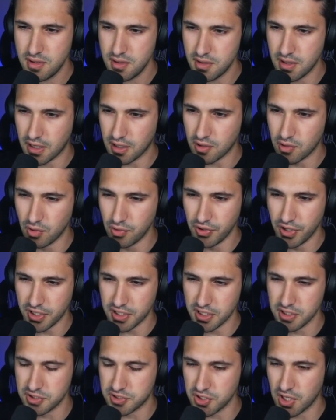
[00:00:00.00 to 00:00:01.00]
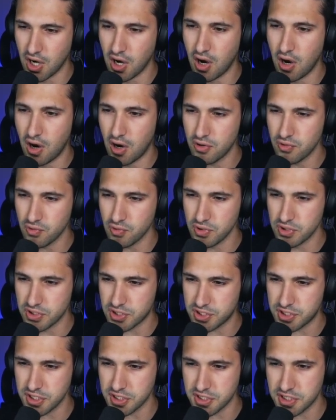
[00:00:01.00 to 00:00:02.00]
Yeah, Golduck is
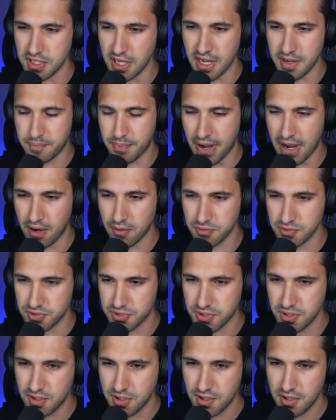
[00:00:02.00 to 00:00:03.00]
168 pounds.